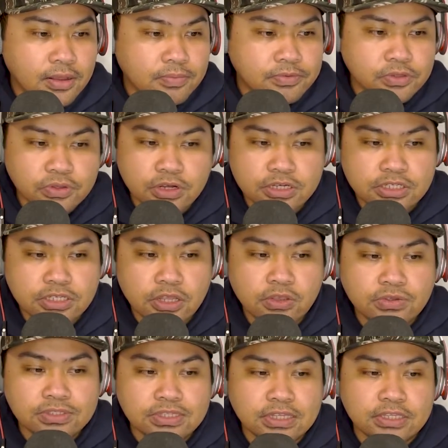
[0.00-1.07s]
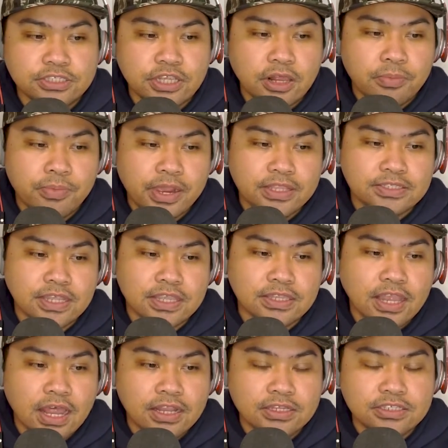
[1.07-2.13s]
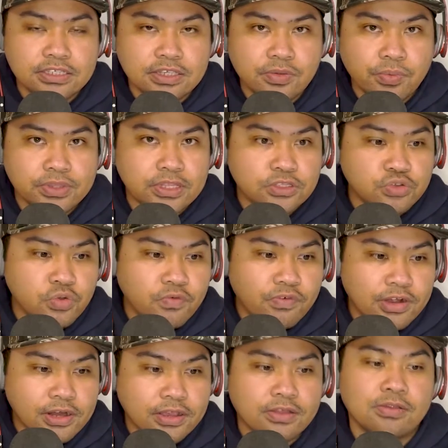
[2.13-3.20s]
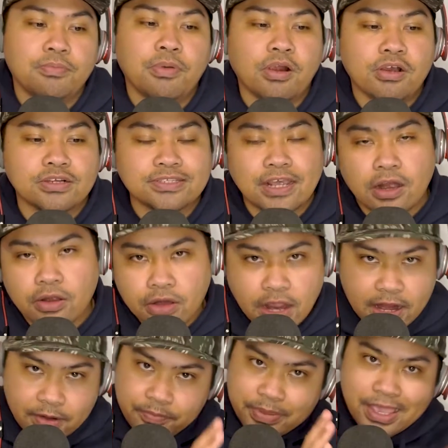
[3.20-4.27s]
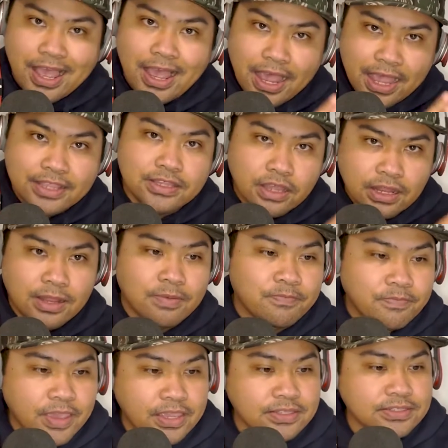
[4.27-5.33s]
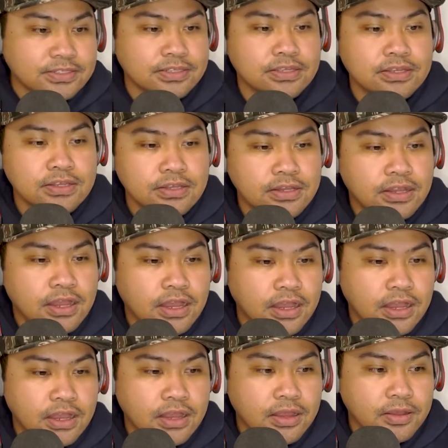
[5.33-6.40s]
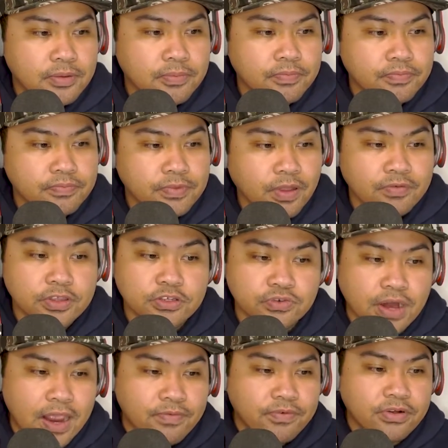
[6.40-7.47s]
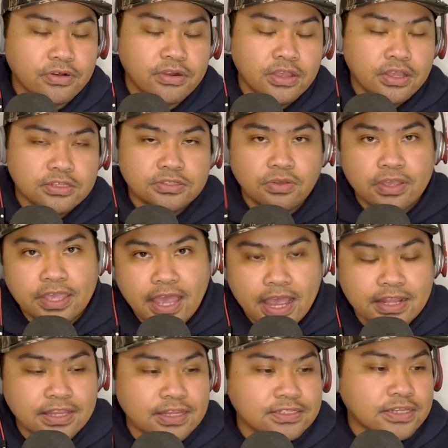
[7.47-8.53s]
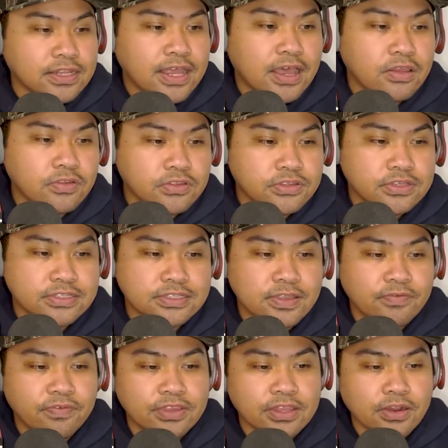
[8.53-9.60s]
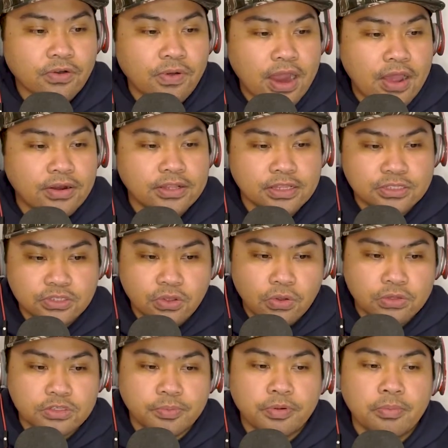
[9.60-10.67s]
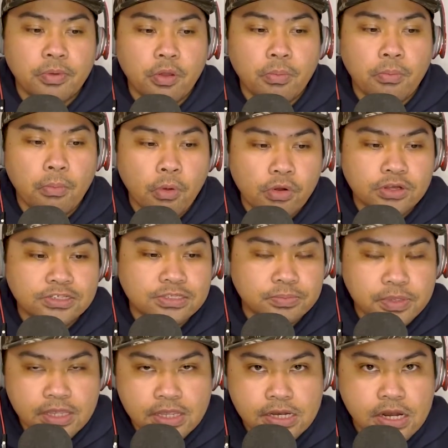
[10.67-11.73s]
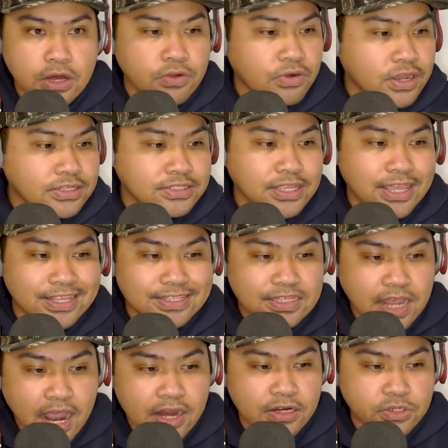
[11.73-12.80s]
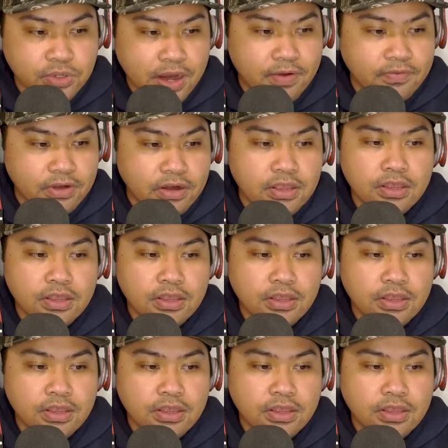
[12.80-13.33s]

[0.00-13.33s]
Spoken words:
So they're still using the jailbreak technology with the 2 vertical bars that are kind of behind the club face of the driver. So again, this allows to stiffen the crown and the sole to promote more speed across the entire driver.